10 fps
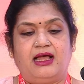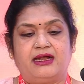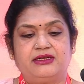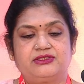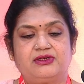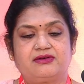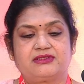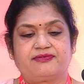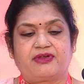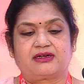additional
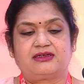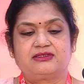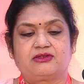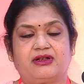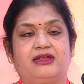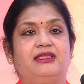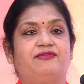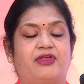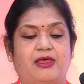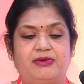risk factors or any
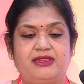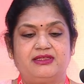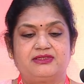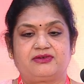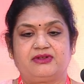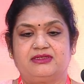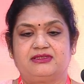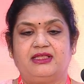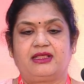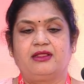family history is
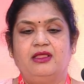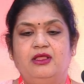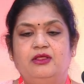there.